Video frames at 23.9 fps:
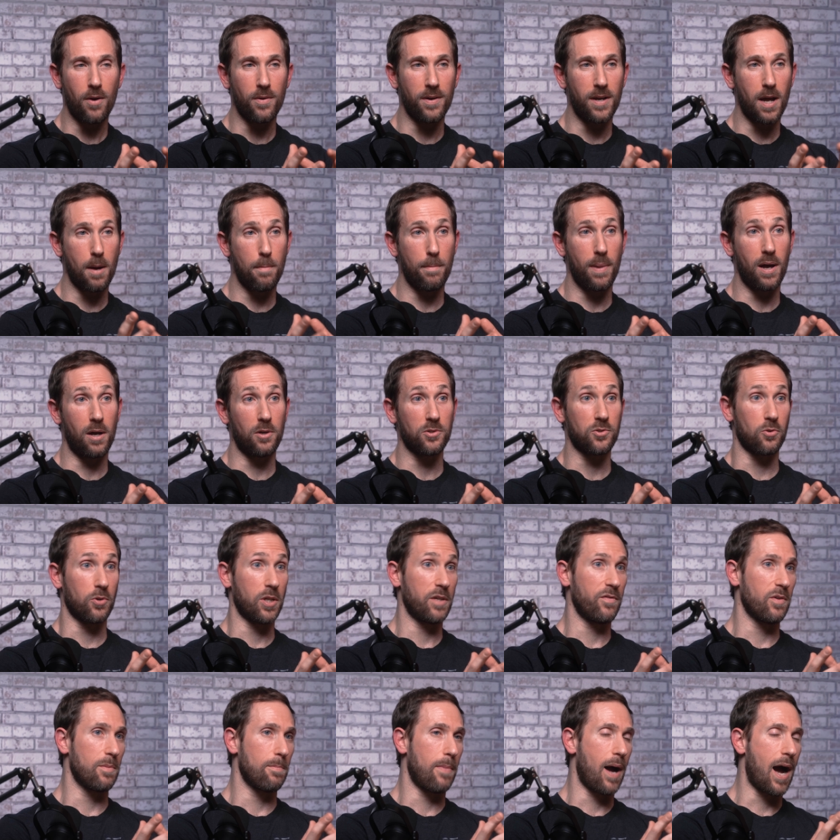dumbbells or
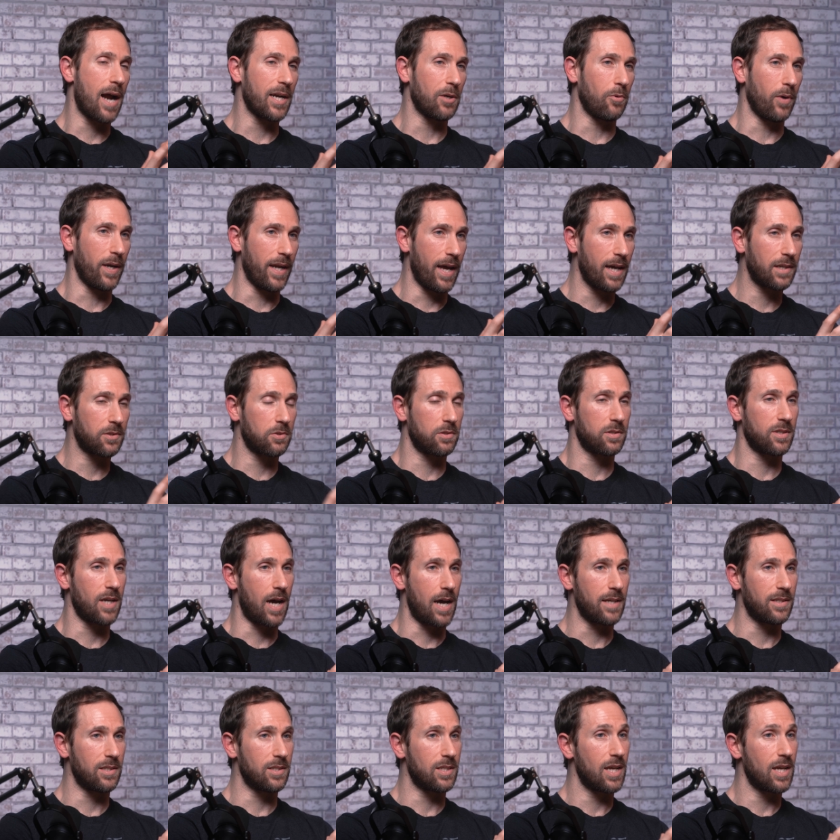even body weight exercises,